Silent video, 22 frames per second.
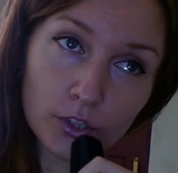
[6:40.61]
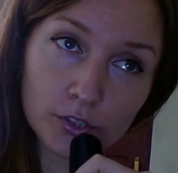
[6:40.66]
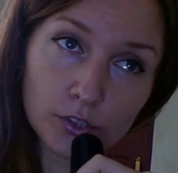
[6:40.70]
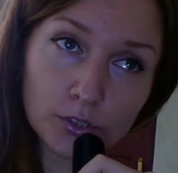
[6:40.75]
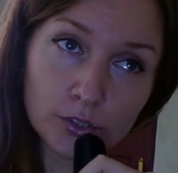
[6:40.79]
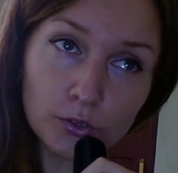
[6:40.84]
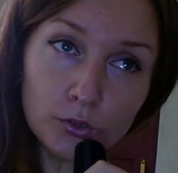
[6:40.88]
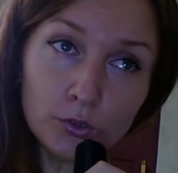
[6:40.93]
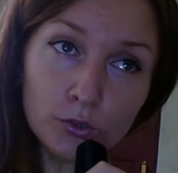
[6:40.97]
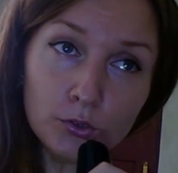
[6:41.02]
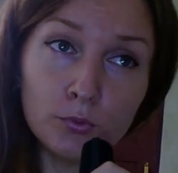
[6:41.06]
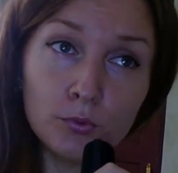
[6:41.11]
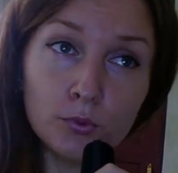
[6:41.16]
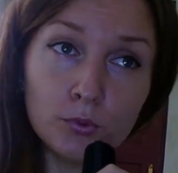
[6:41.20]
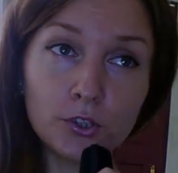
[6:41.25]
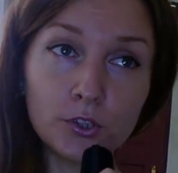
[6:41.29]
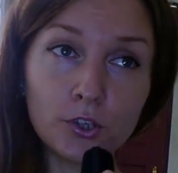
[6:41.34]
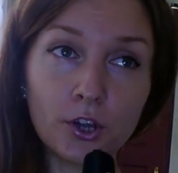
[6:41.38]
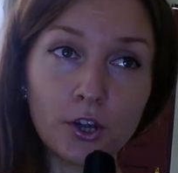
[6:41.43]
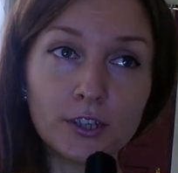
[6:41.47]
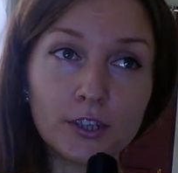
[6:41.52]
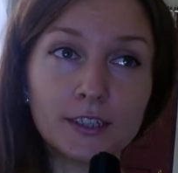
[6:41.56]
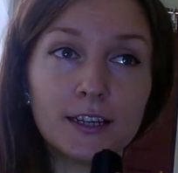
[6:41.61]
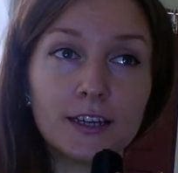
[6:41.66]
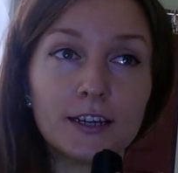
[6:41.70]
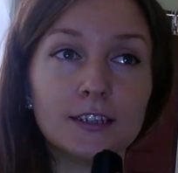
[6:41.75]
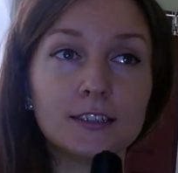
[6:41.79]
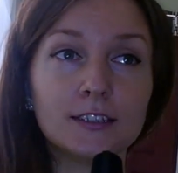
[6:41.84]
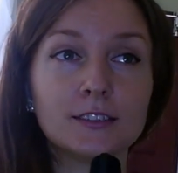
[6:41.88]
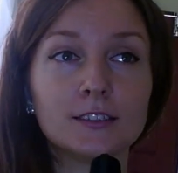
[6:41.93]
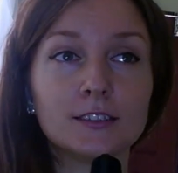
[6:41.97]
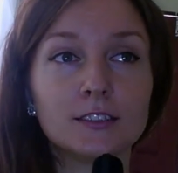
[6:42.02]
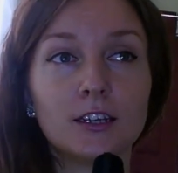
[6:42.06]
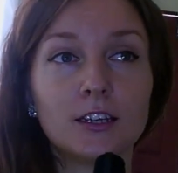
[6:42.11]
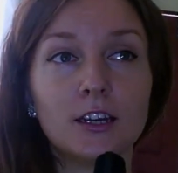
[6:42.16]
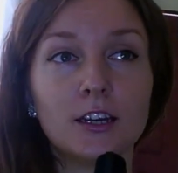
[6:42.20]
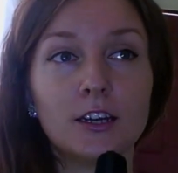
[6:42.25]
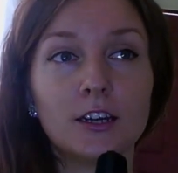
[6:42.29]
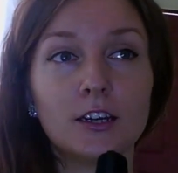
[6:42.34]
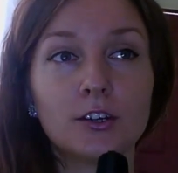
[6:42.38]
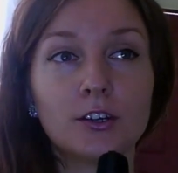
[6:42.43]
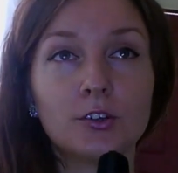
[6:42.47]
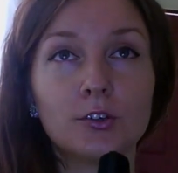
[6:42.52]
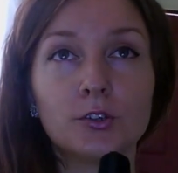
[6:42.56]
So you would not get
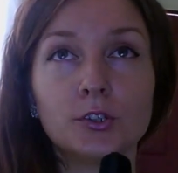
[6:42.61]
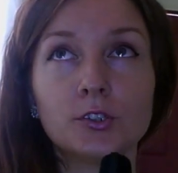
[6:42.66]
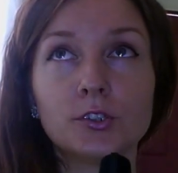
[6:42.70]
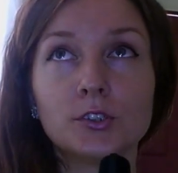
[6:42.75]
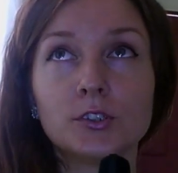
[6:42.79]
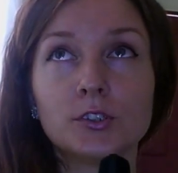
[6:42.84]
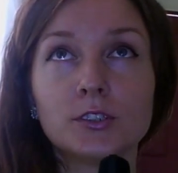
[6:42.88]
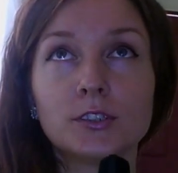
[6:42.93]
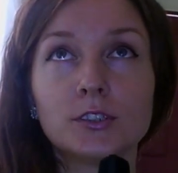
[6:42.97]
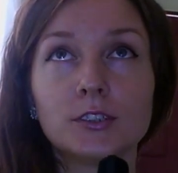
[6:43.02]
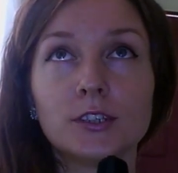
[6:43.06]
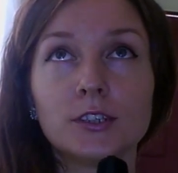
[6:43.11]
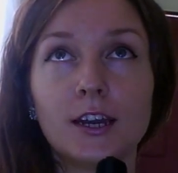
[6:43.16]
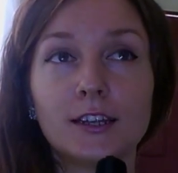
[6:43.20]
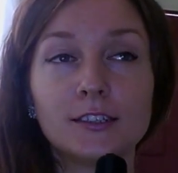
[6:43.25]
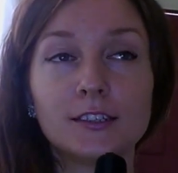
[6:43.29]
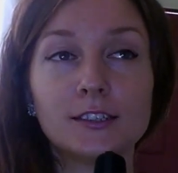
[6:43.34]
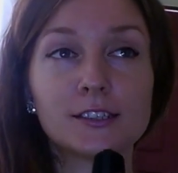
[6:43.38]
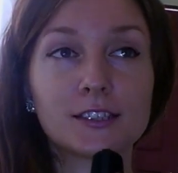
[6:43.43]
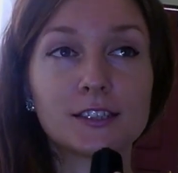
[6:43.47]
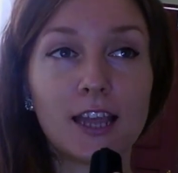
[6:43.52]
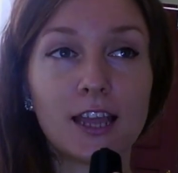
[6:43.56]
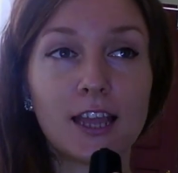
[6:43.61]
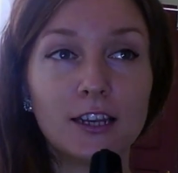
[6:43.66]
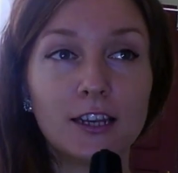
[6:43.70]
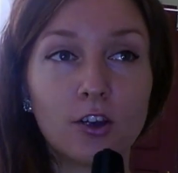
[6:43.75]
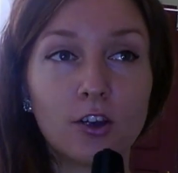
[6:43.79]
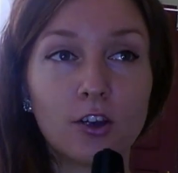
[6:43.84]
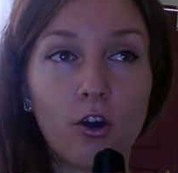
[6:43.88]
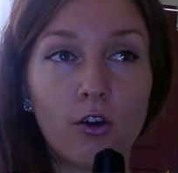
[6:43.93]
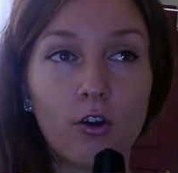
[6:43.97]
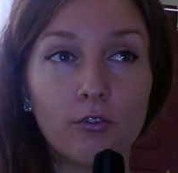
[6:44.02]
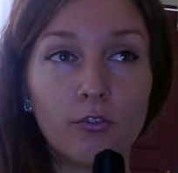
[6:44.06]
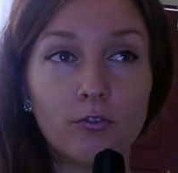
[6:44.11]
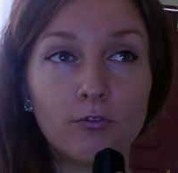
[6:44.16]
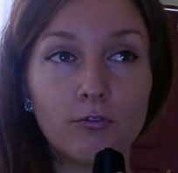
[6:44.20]
a good understanding of